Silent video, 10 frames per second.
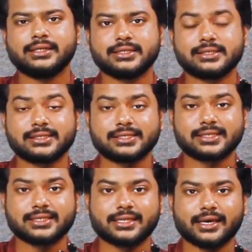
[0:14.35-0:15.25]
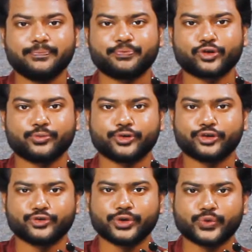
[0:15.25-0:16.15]
This is Nishit Dey. Hope you
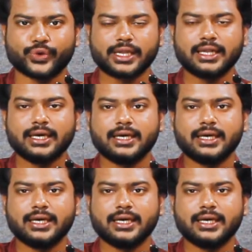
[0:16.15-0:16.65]
are doing well.